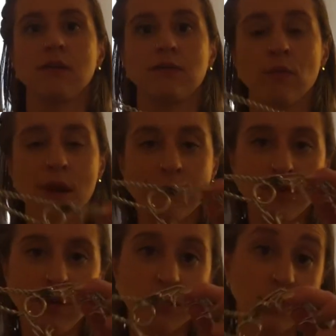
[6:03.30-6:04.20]
for whenever
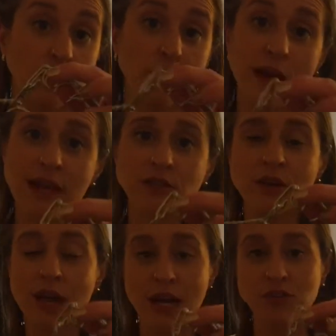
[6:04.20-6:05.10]
you need to correct
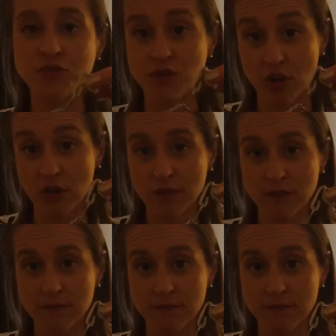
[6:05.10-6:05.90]
or guide your dog.